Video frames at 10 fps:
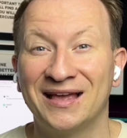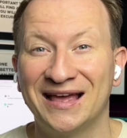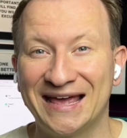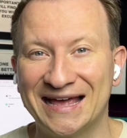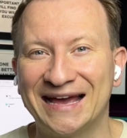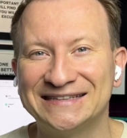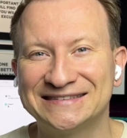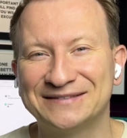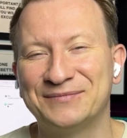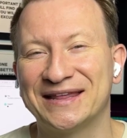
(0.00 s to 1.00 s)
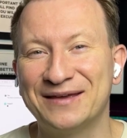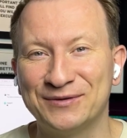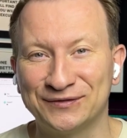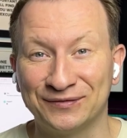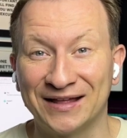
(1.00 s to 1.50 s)
Hey guys, my name
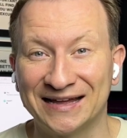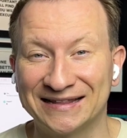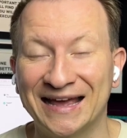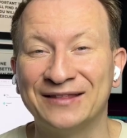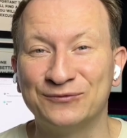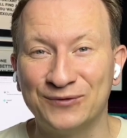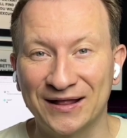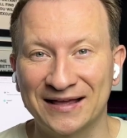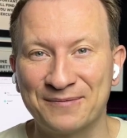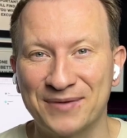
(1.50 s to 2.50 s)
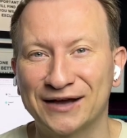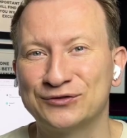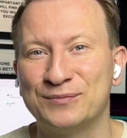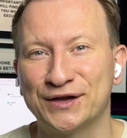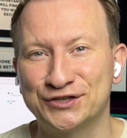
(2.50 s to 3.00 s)
is Vlad and welcome back to
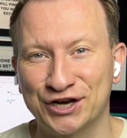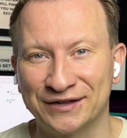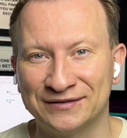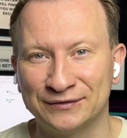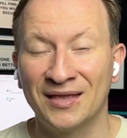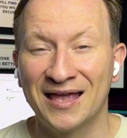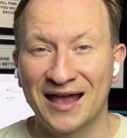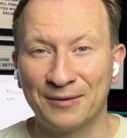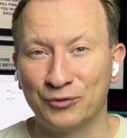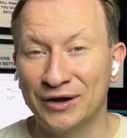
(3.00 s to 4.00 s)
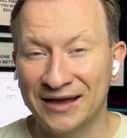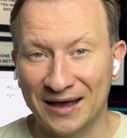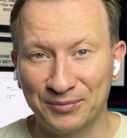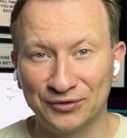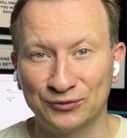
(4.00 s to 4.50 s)
my channel. I'm really
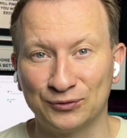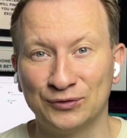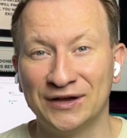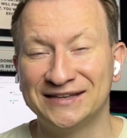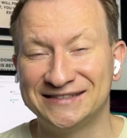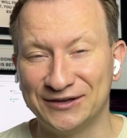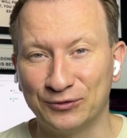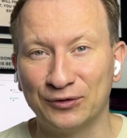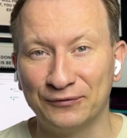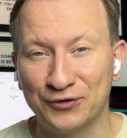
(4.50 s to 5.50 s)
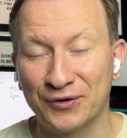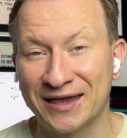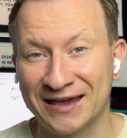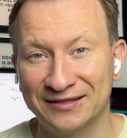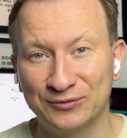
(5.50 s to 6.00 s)
happy to see all of you
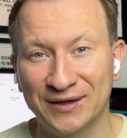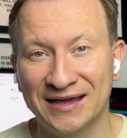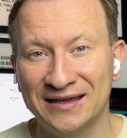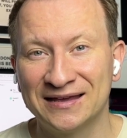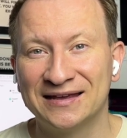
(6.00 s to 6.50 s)
again today.